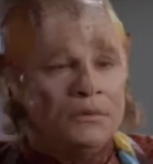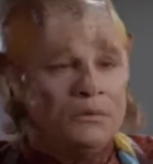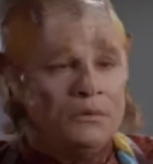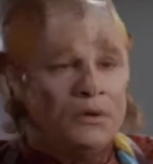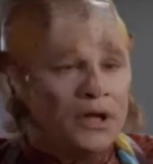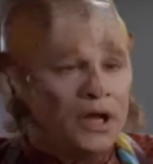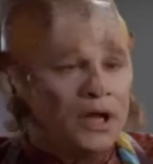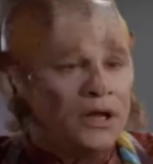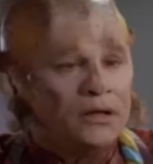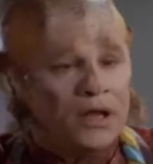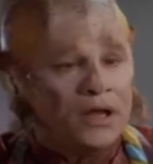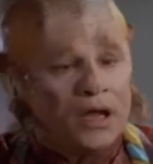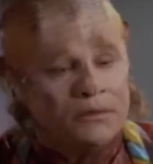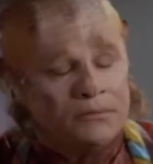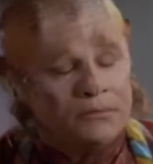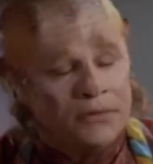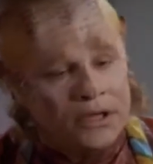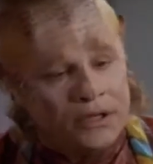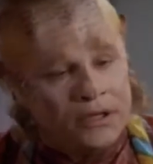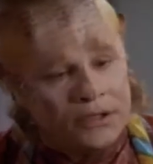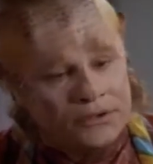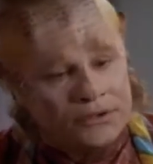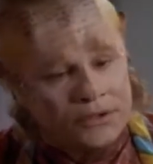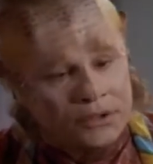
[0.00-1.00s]
Well, I, I
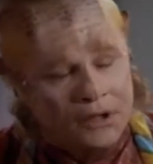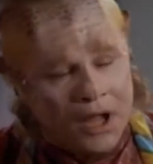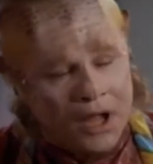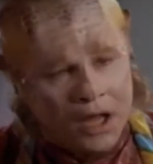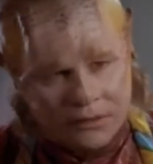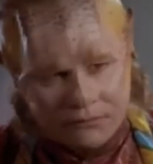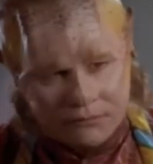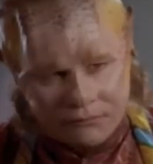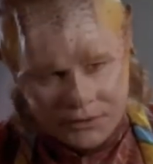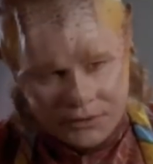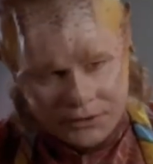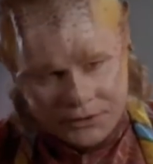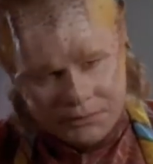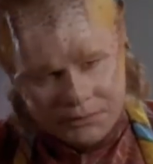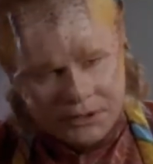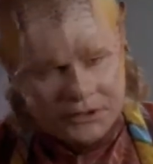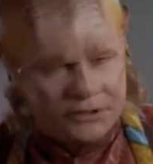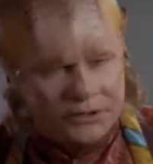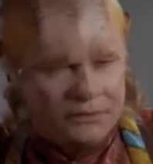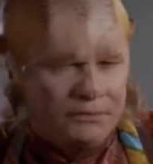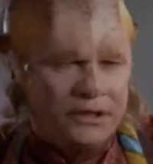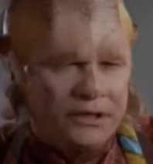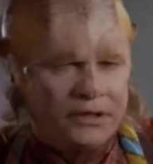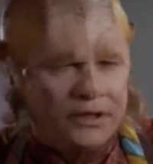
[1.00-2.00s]
mean, it's a lot of
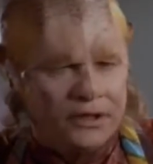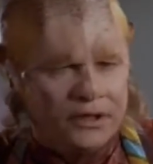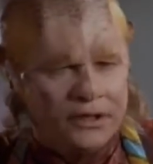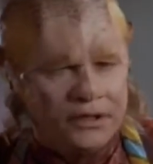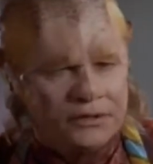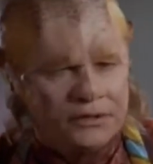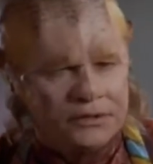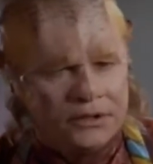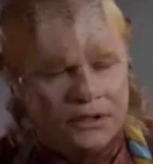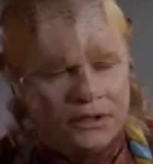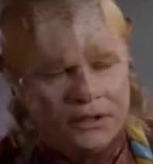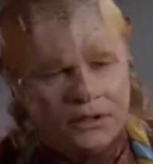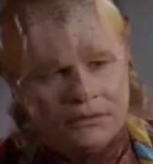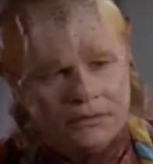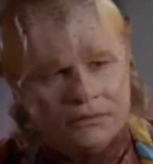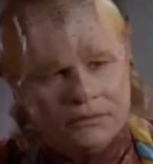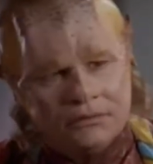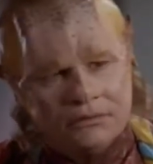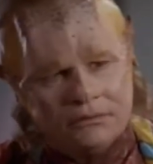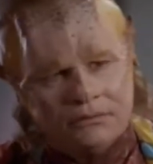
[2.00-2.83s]
responsibility, isn't it?